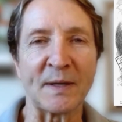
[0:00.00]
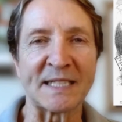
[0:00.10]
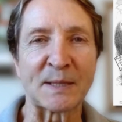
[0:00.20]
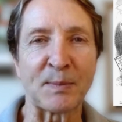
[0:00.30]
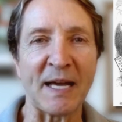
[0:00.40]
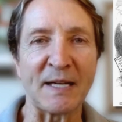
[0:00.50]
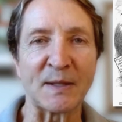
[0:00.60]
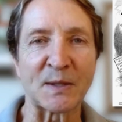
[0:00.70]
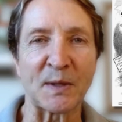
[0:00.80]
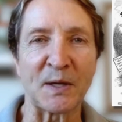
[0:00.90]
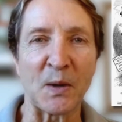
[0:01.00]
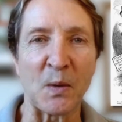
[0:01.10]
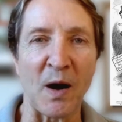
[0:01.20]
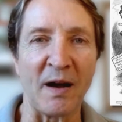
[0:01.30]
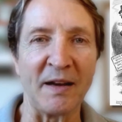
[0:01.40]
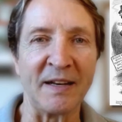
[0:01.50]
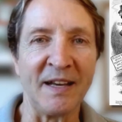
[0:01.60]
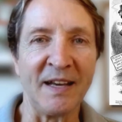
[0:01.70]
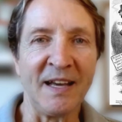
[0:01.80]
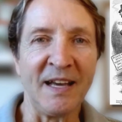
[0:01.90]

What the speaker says: will explain as we go on.